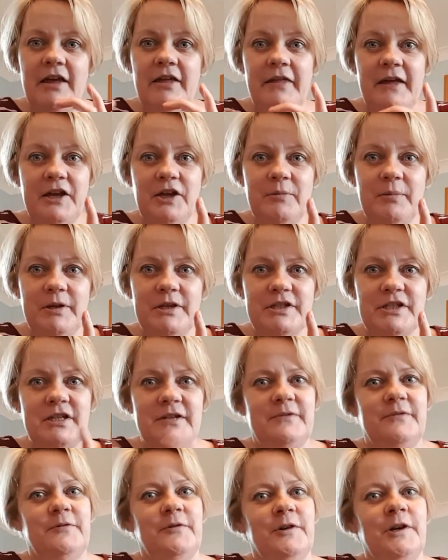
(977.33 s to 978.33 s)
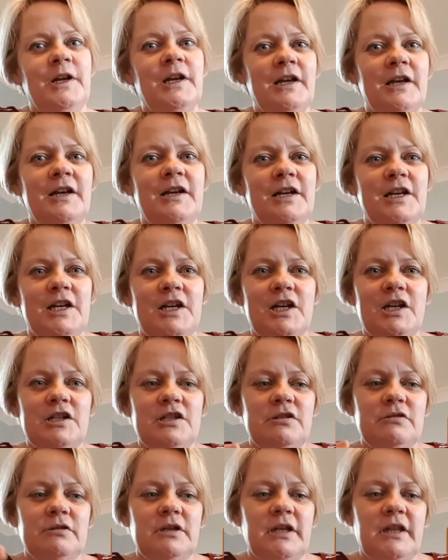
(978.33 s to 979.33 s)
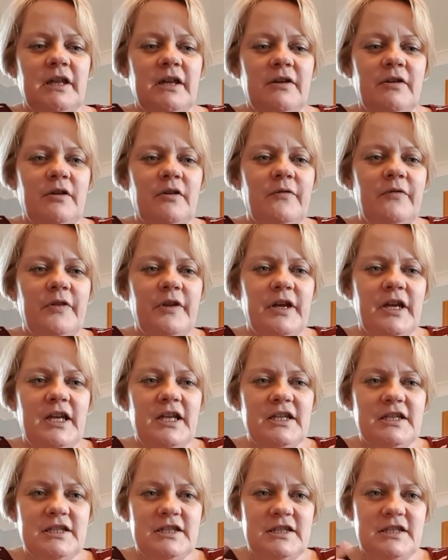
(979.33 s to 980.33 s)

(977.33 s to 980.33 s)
Thank you, Blitz Stitch, for showing that off. I